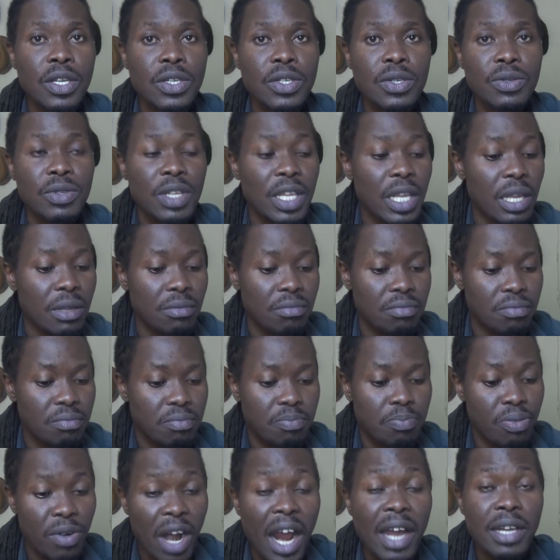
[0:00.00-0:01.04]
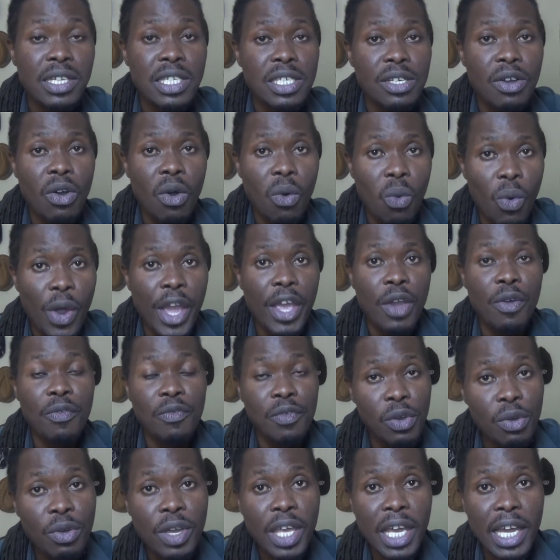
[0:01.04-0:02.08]
to the practical way of
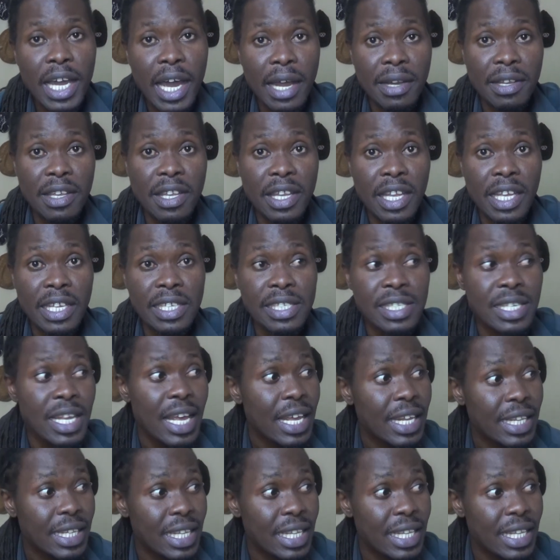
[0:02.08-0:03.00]
looking at things